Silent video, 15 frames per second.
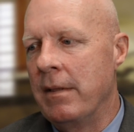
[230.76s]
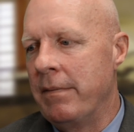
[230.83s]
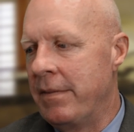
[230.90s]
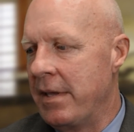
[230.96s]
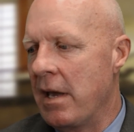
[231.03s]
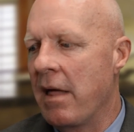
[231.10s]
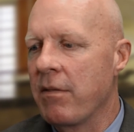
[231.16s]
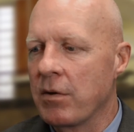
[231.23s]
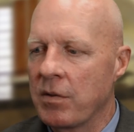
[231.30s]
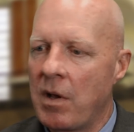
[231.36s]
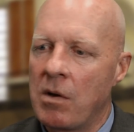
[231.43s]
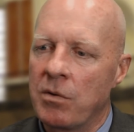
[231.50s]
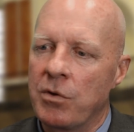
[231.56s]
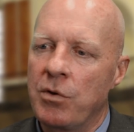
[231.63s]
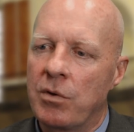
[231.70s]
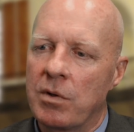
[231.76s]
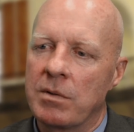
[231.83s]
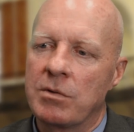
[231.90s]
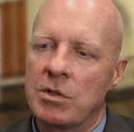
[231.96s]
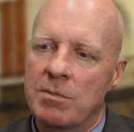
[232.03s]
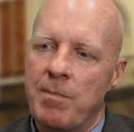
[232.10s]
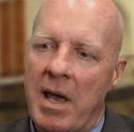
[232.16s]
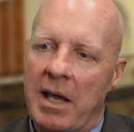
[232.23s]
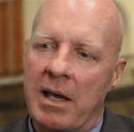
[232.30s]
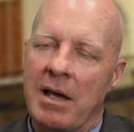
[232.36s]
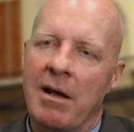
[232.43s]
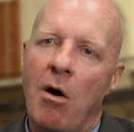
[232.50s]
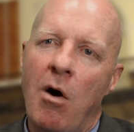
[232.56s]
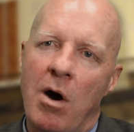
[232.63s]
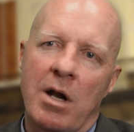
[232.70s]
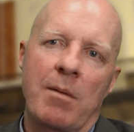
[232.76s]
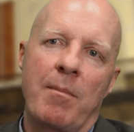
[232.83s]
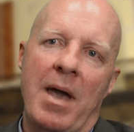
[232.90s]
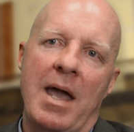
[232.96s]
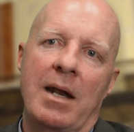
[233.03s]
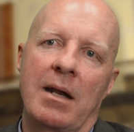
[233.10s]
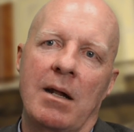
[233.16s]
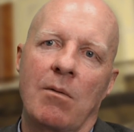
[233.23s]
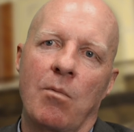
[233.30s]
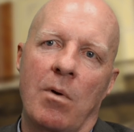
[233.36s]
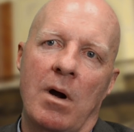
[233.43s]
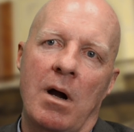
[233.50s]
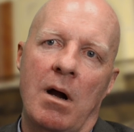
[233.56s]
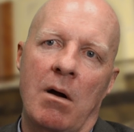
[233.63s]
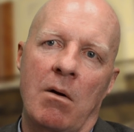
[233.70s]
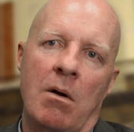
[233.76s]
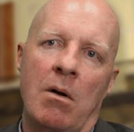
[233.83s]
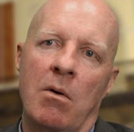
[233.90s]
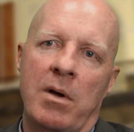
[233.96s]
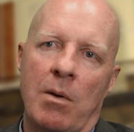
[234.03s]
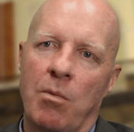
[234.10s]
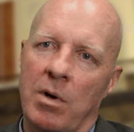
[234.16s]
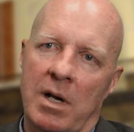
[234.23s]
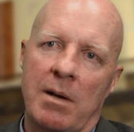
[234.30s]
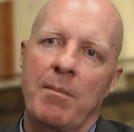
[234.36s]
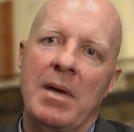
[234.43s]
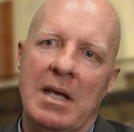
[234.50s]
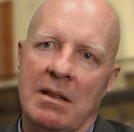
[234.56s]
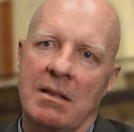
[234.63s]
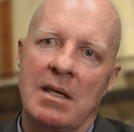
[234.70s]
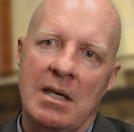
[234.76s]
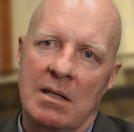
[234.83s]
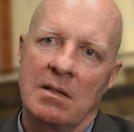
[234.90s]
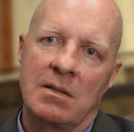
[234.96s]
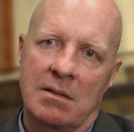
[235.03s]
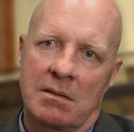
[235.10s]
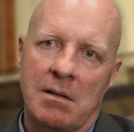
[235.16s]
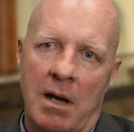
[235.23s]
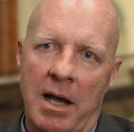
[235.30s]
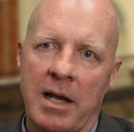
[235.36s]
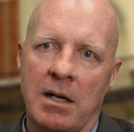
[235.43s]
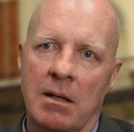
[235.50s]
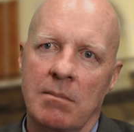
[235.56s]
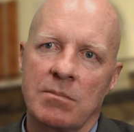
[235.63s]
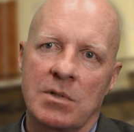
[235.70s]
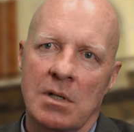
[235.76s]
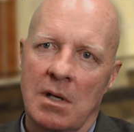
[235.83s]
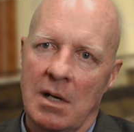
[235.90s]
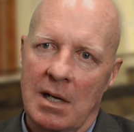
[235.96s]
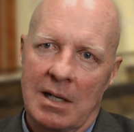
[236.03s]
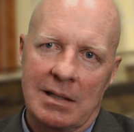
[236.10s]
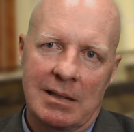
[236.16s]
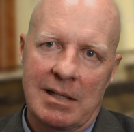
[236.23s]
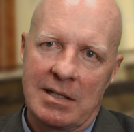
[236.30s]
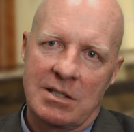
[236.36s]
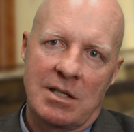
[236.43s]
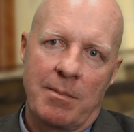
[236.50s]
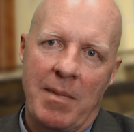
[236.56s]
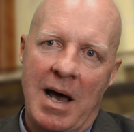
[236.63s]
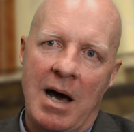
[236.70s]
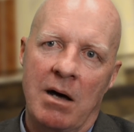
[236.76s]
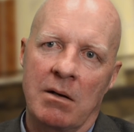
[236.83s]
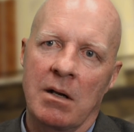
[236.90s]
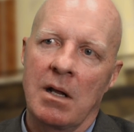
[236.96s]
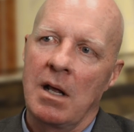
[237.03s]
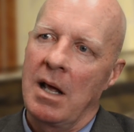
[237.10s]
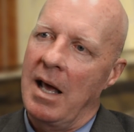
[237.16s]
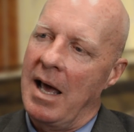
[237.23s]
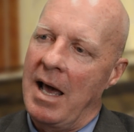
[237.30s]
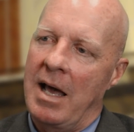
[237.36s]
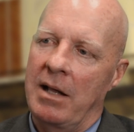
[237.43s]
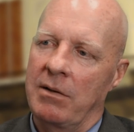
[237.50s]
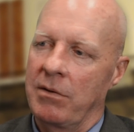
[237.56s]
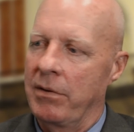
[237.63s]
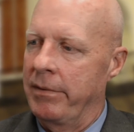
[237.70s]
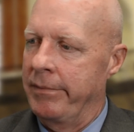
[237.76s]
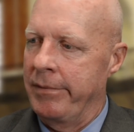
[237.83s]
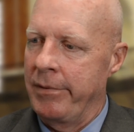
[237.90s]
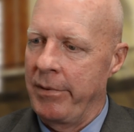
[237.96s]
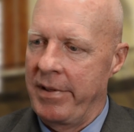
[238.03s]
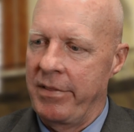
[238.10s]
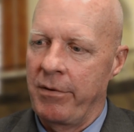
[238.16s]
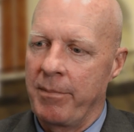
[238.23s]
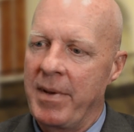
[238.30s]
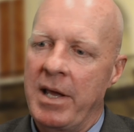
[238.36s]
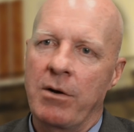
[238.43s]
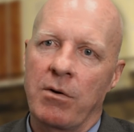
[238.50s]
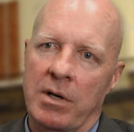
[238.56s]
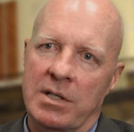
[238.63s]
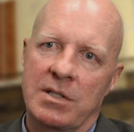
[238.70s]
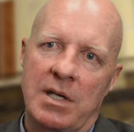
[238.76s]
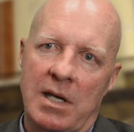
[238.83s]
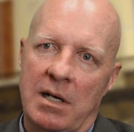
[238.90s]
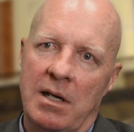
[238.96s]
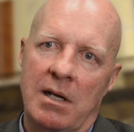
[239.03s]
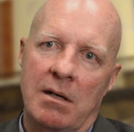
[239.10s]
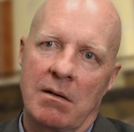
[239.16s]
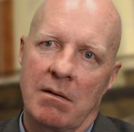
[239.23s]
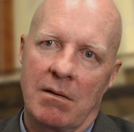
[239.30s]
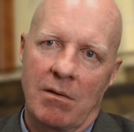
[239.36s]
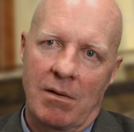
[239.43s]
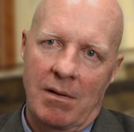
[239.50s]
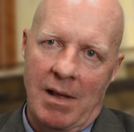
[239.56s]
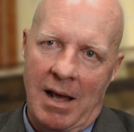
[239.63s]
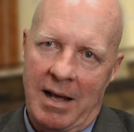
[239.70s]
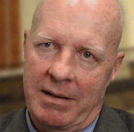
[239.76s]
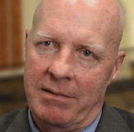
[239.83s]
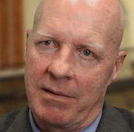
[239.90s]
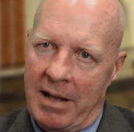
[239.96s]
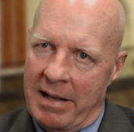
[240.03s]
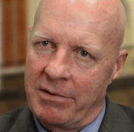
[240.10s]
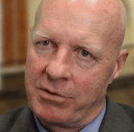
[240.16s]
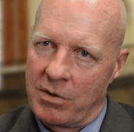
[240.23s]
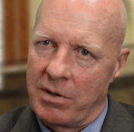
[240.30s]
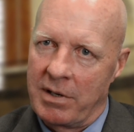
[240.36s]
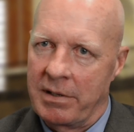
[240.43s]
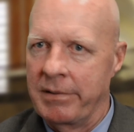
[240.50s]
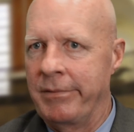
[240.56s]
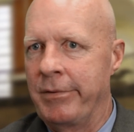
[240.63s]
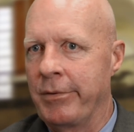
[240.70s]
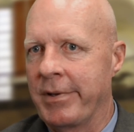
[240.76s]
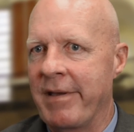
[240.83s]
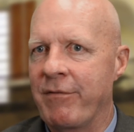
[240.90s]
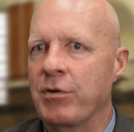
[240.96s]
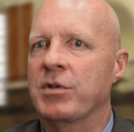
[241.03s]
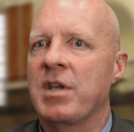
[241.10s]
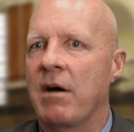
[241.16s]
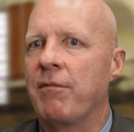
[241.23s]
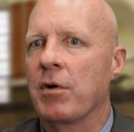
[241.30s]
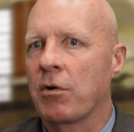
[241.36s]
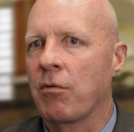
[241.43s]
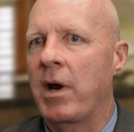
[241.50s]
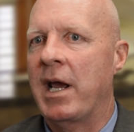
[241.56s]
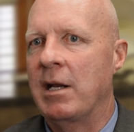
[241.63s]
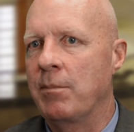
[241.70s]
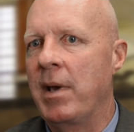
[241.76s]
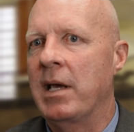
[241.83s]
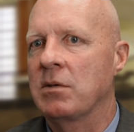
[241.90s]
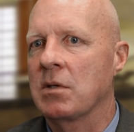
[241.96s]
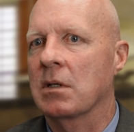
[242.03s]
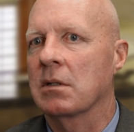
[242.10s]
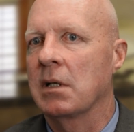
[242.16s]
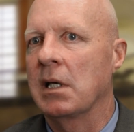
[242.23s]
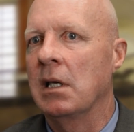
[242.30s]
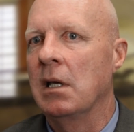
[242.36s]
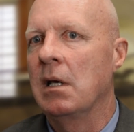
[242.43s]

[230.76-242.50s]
The other, though, you could just make an automated where, okay, we're going to meet these items, list them out, and you either meet or exceed it, and so you give yourself a grade, basically.